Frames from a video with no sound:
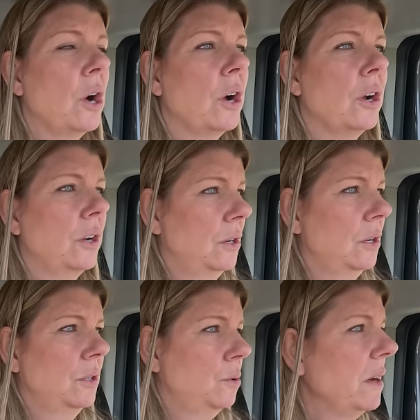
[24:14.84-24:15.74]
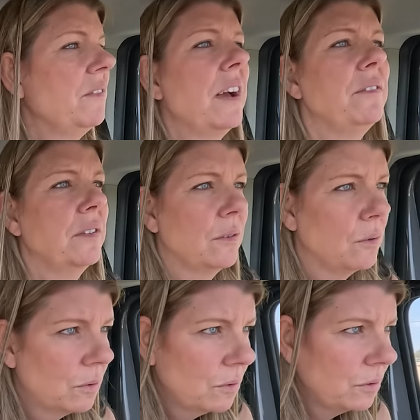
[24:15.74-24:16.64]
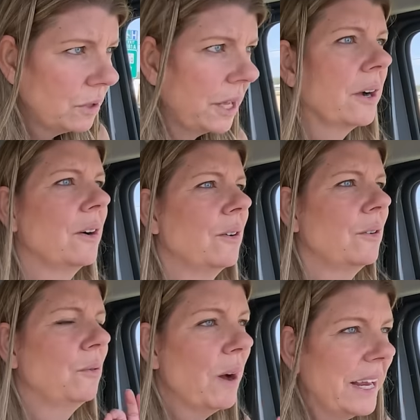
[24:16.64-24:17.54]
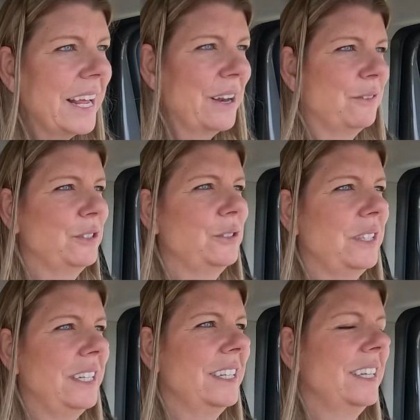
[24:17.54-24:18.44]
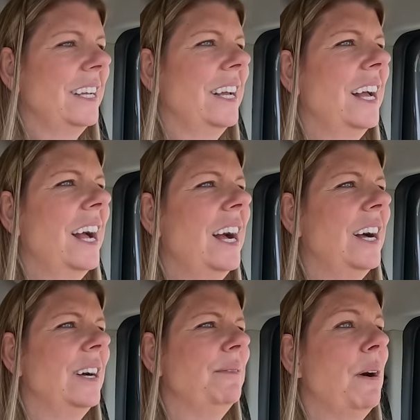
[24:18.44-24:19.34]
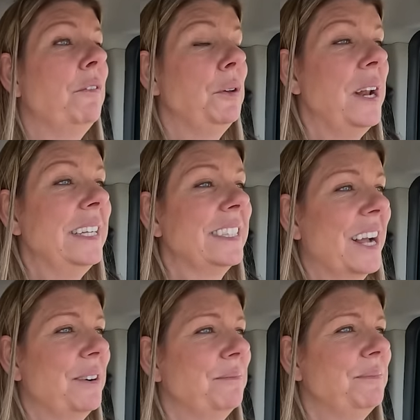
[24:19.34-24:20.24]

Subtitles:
our 25-year wedding anniversary a few days ago.